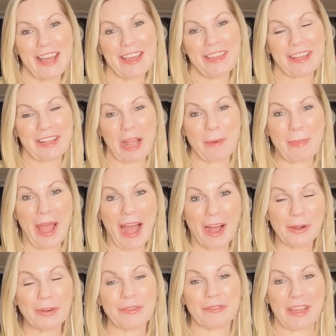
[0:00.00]
They come
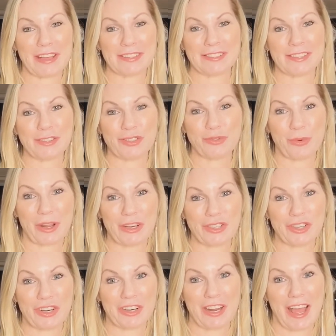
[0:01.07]
out of that
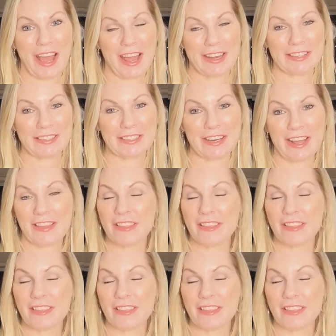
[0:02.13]
situation and